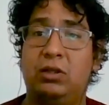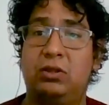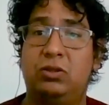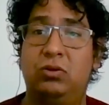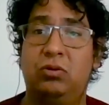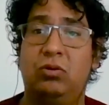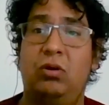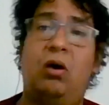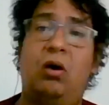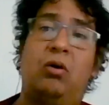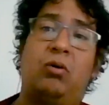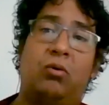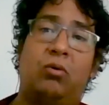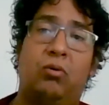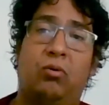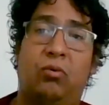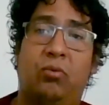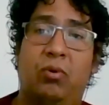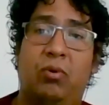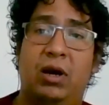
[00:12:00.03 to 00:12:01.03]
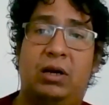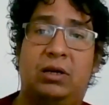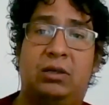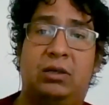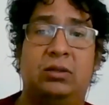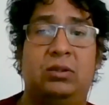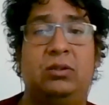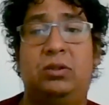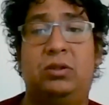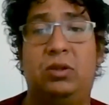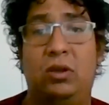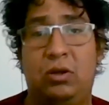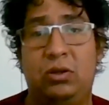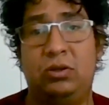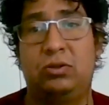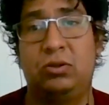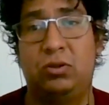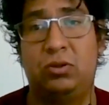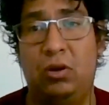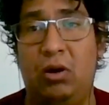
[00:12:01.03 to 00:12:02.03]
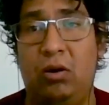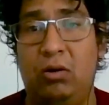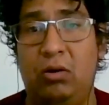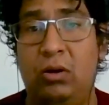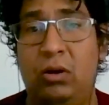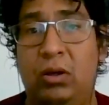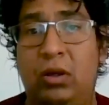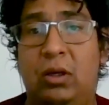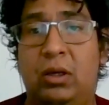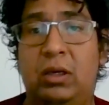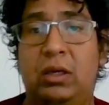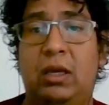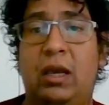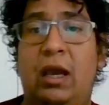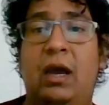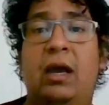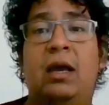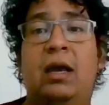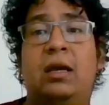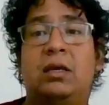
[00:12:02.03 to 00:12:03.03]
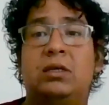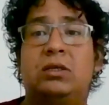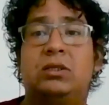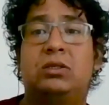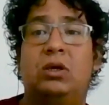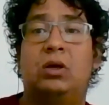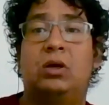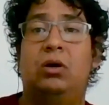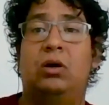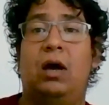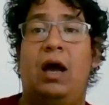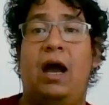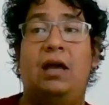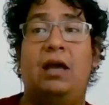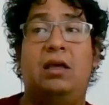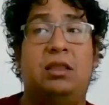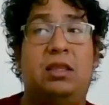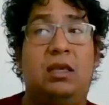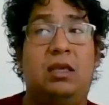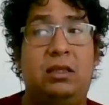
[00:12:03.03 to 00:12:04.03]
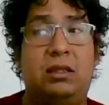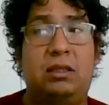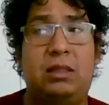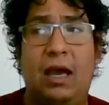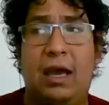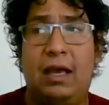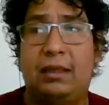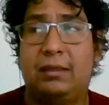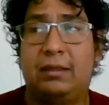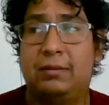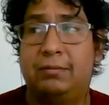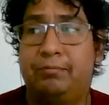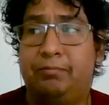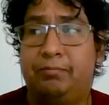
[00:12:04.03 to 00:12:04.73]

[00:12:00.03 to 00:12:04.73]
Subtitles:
to go, where don't to go. Yeah. So I think that